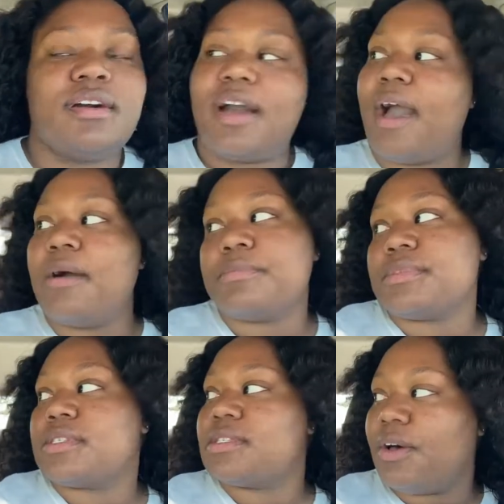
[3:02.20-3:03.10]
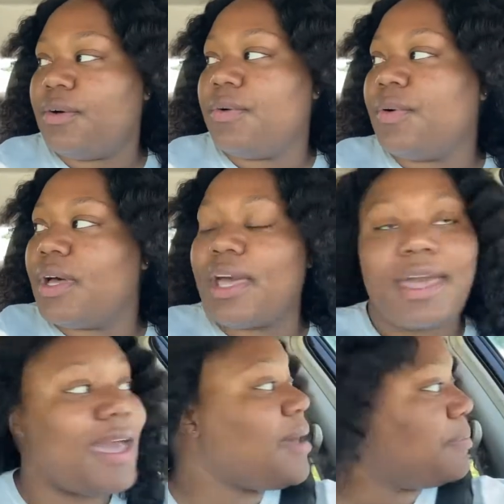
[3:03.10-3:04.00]
I'm so
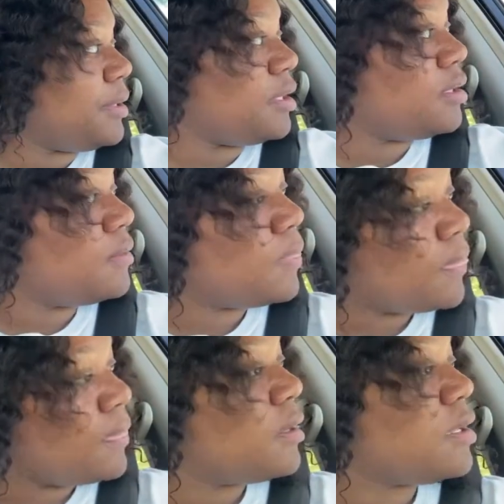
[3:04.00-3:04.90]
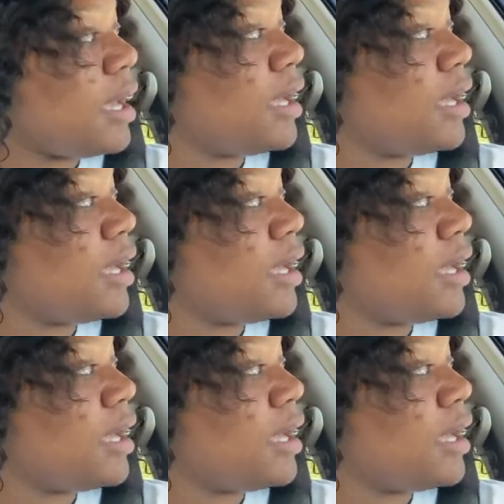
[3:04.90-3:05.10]
happy. Me